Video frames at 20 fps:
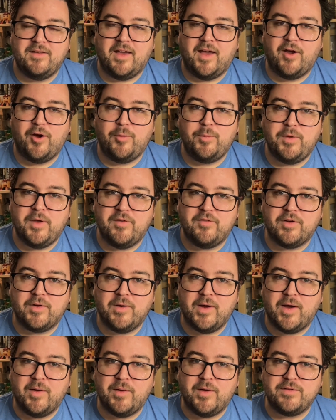I hope you have a
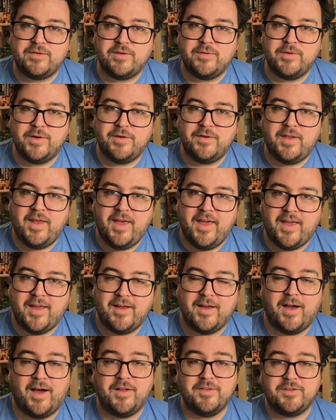great rest of your day.
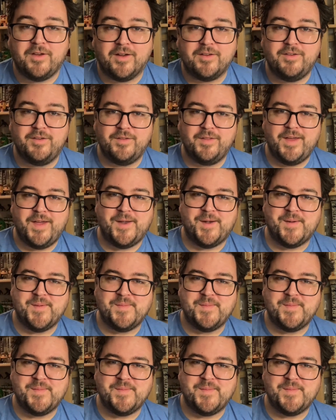I'll talk to you later.